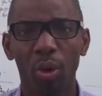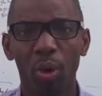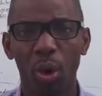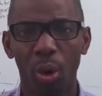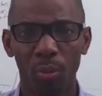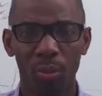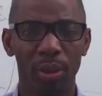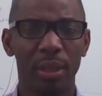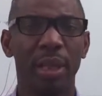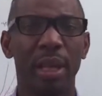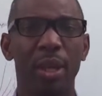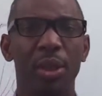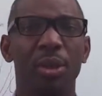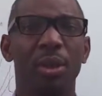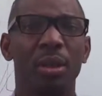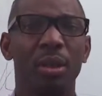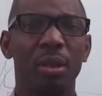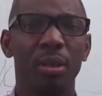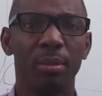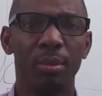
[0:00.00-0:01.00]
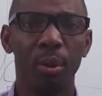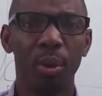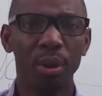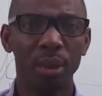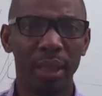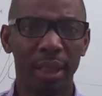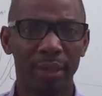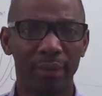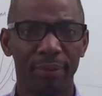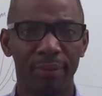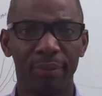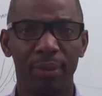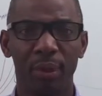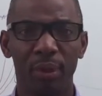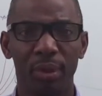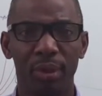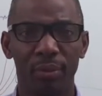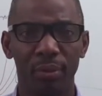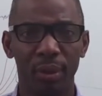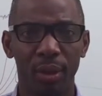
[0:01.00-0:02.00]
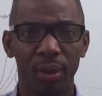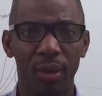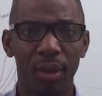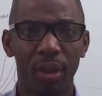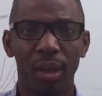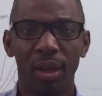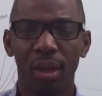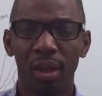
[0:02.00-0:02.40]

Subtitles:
communication in a project, first of all,